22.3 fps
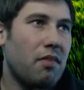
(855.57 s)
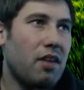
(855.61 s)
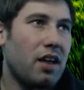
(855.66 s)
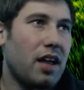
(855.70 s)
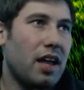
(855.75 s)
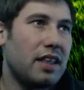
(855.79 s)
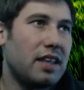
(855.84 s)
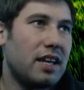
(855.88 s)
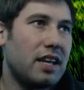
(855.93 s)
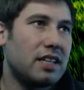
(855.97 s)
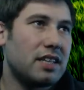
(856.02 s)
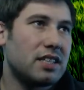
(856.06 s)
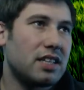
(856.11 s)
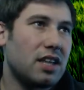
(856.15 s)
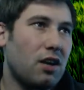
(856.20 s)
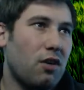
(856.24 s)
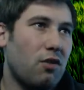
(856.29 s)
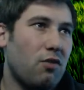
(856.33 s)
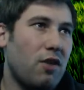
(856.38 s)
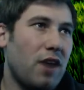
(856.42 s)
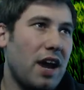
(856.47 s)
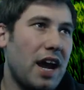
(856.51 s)
and then he's
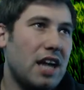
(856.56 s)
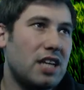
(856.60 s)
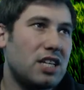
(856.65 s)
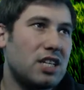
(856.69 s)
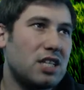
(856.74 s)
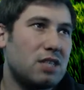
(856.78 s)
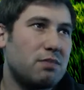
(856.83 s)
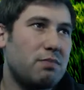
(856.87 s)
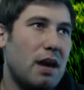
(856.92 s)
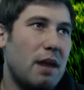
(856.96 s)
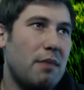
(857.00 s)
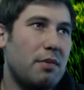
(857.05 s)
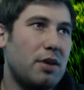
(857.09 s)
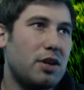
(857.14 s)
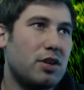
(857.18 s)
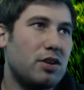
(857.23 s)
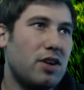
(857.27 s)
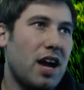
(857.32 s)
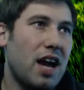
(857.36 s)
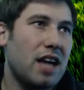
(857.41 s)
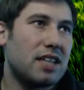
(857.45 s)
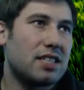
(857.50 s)
gonna rage his baby
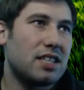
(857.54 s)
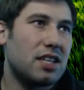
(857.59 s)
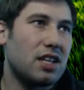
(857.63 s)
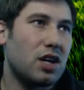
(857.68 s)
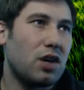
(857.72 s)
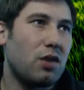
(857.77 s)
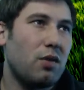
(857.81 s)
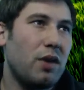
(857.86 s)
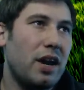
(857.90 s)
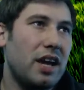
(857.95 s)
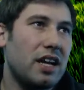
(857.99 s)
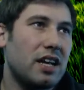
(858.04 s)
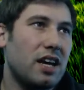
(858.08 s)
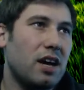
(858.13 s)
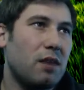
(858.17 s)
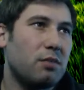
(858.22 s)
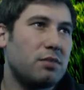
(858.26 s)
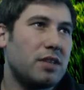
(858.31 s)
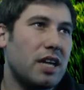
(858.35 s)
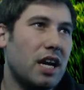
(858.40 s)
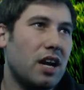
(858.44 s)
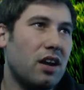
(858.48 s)
drags and the queen to
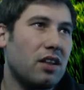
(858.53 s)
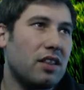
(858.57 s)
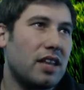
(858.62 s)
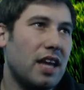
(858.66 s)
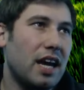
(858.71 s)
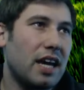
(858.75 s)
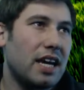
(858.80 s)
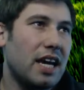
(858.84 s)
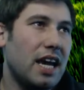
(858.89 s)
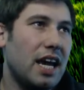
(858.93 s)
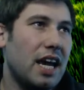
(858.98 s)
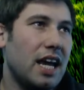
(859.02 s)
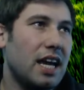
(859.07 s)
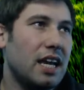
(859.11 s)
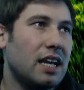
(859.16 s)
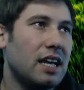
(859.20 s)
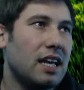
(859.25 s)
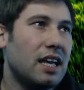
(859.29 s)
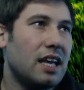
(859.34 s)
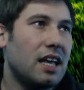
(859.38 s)
help take out that king.